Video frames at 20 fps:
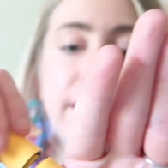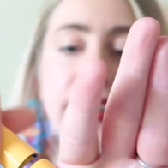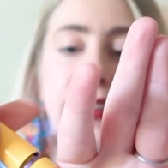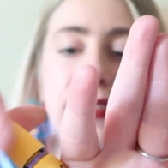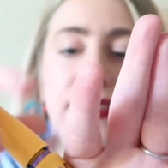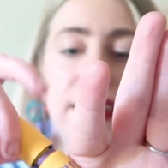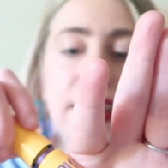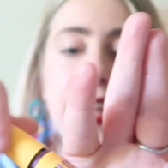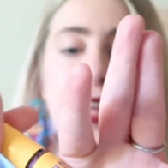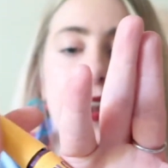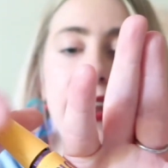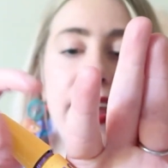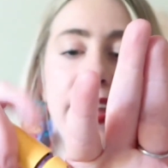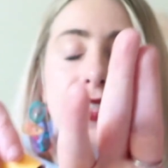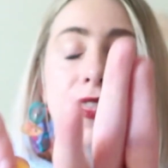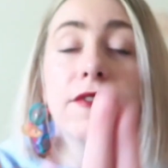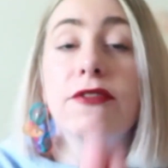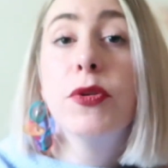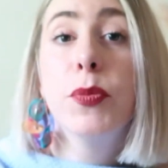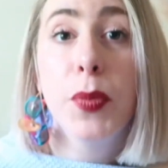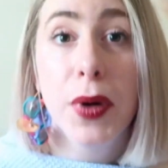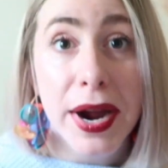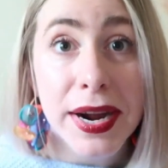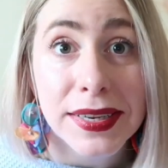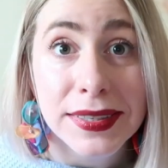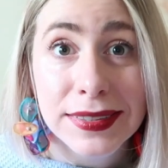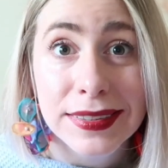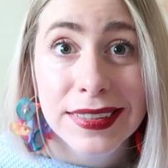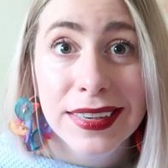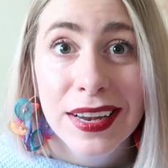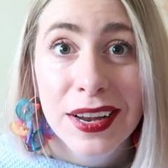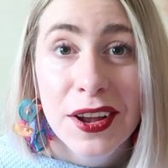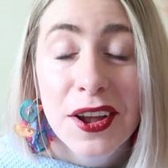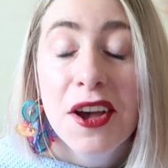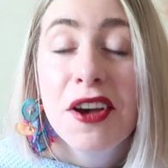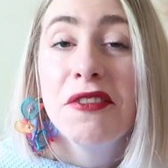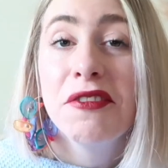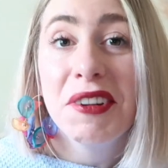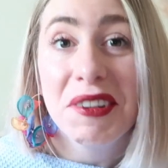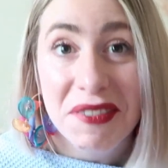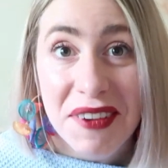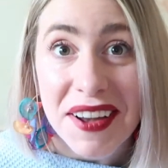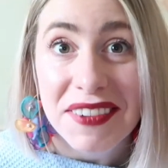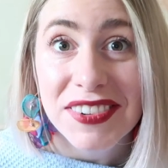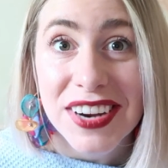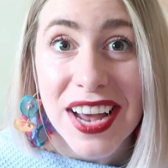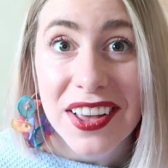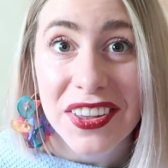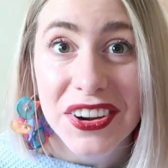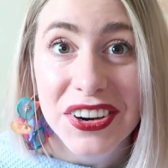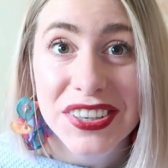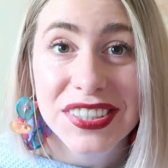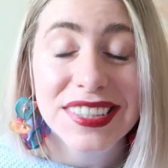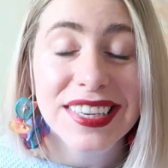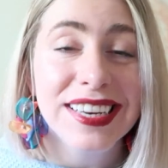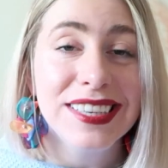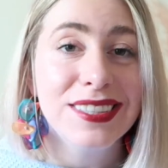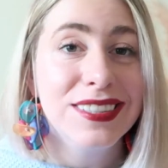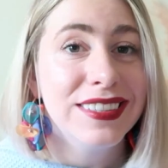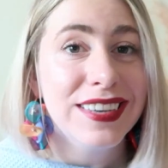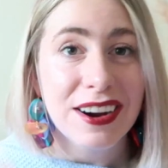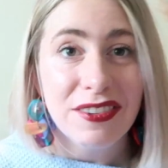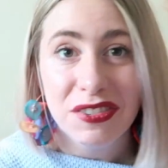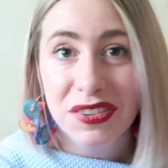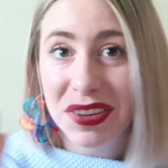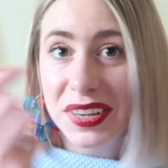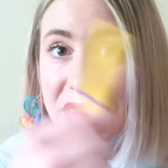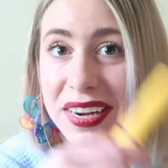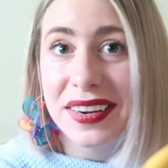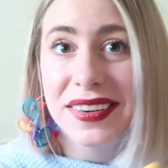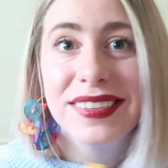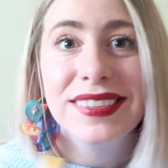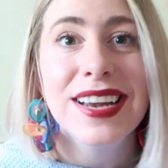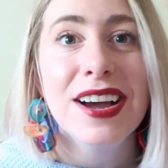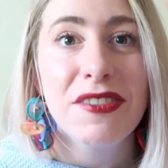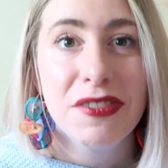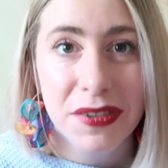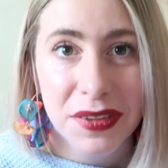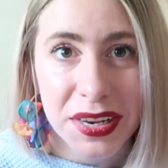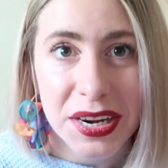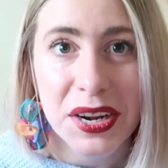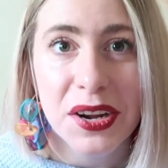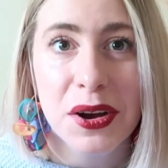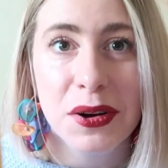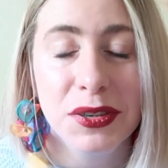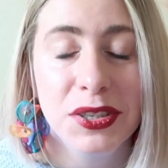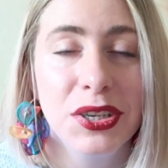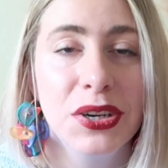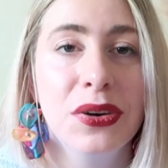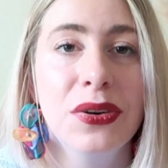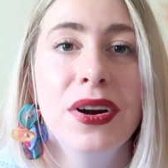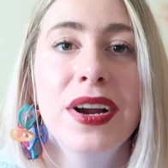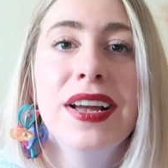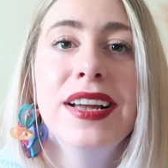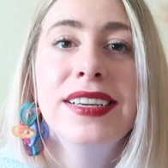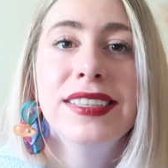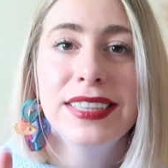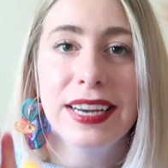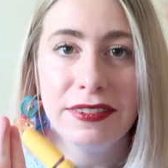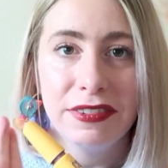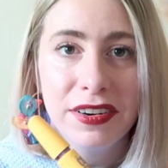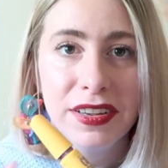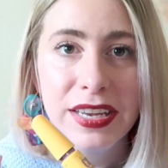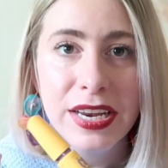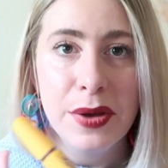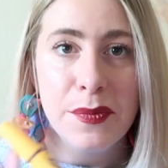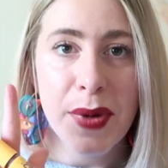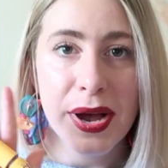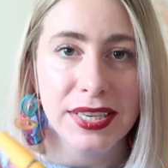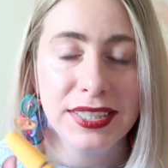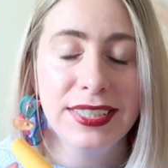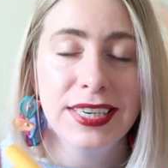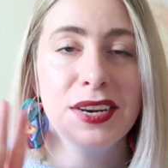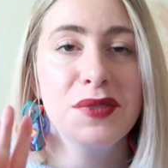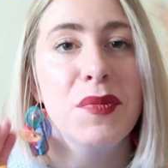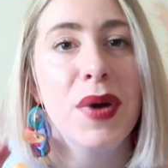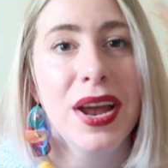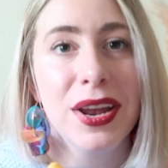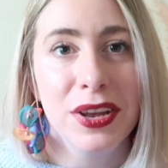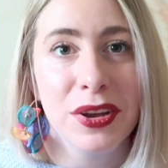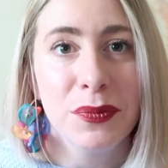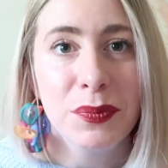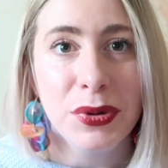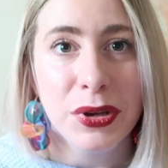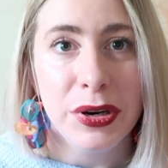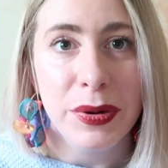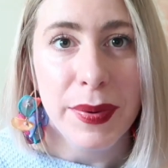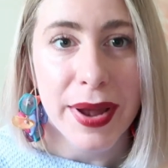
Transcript: it and I love the price for $5. It's definitely, definitely a go-to, definitely a must in my beauty